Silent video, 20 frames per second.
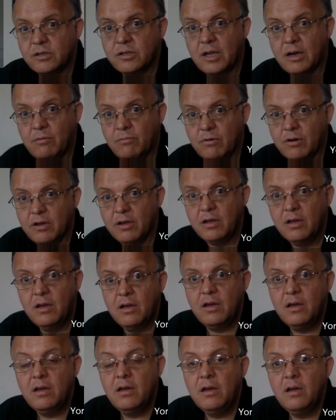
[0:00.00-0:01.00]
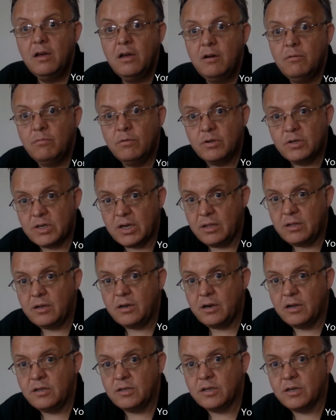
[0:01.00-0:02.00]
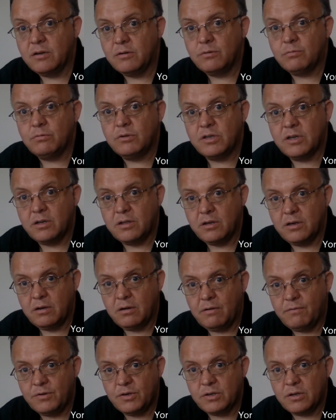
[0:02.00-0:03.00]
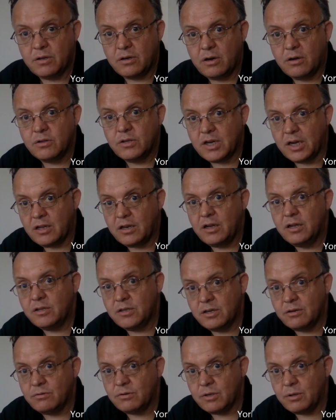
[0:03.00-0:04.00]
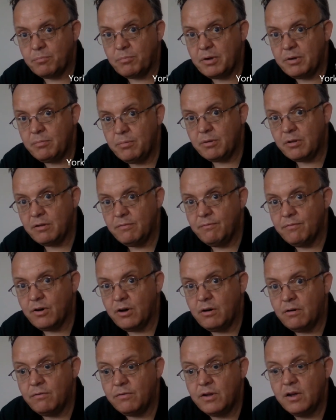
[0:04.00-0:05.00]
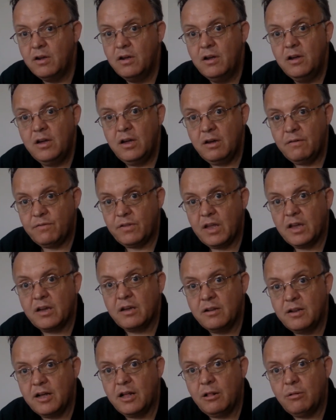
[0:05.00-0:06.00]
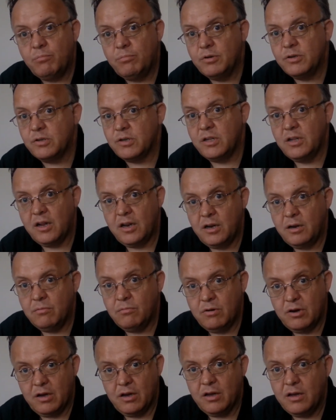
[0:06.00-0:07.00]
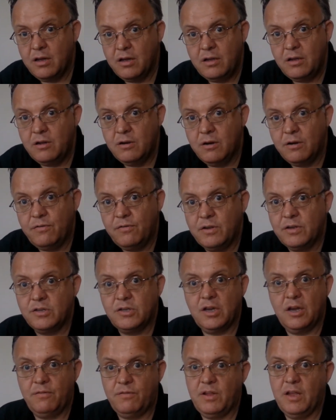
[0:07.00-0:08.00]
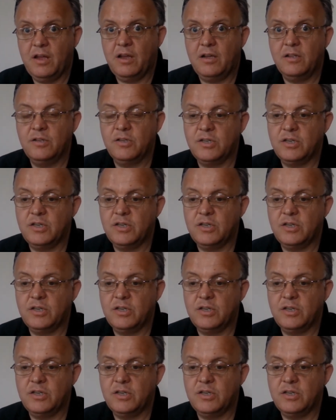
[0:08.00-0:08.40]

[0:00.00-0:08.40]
us that way we'll check the details, we'll check the obviously the contact mm-hmm. details mm-hmm. of the people involved. If they can help us in any way, you know, if they say if they can